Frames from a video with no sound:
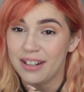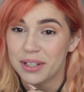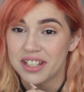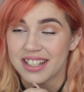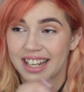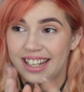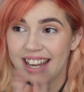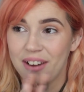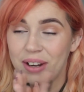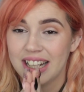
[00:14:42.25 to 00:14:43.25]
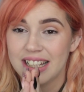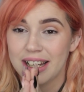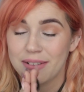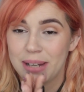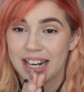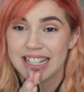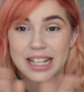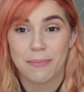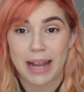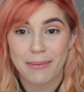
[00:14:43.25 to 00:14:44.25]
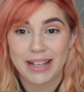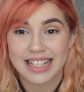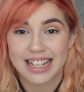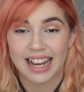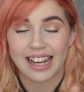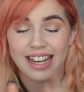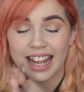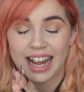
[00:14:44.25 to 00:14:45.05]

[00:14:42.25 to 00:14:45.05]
because I was like, yeah, we're gonna be able to see the baby today.